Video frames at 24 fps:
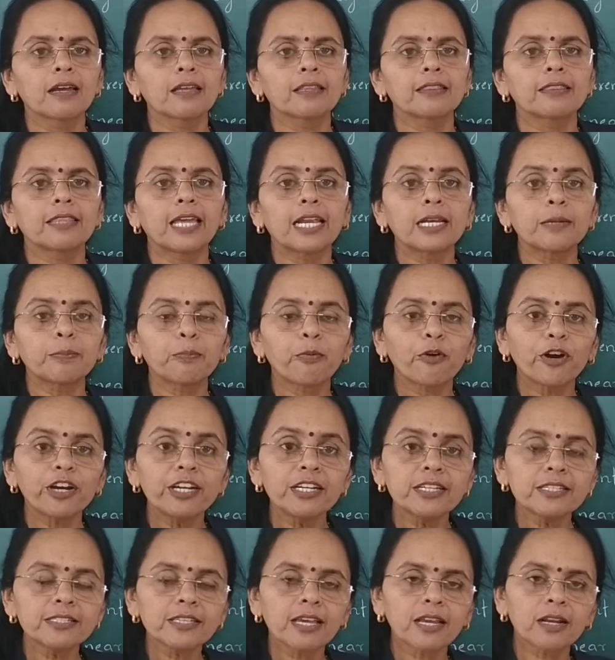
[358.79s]
that
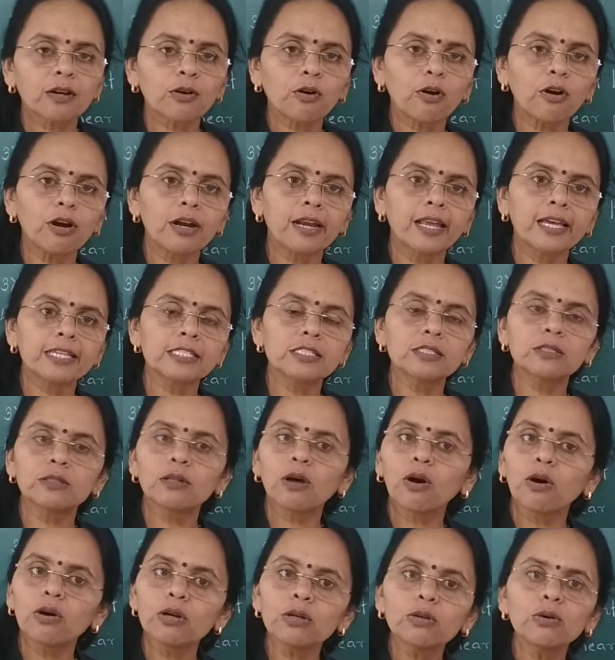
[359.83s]
points are called as
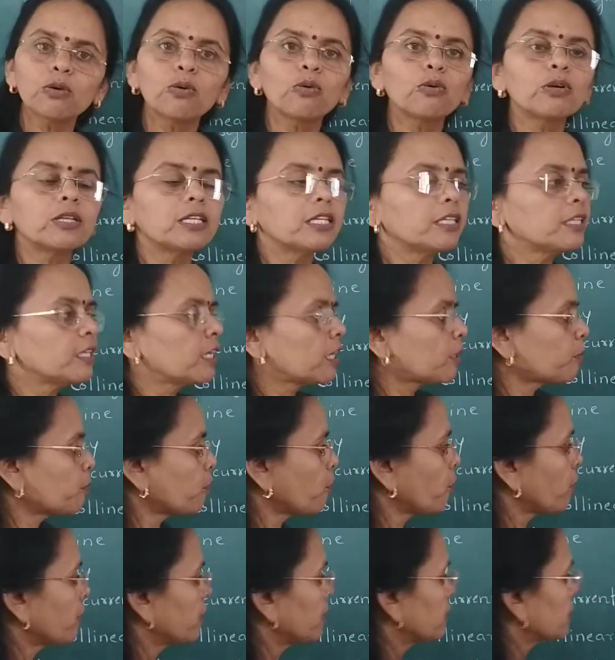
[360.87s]
non-collinear
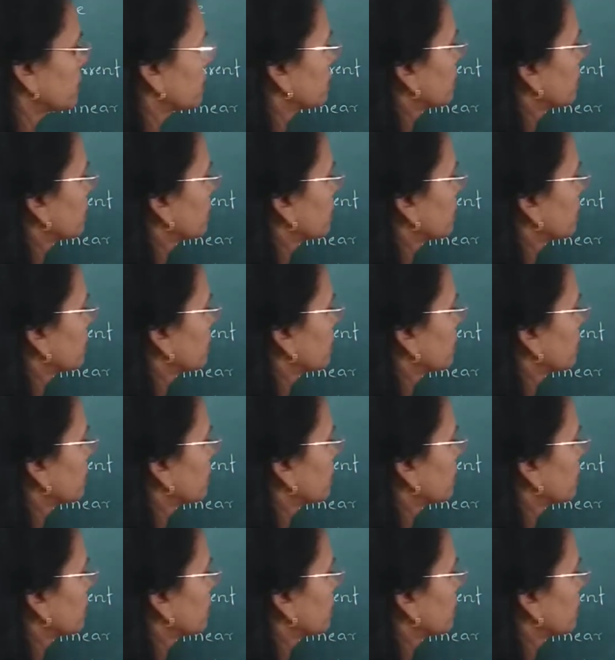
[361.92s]
points.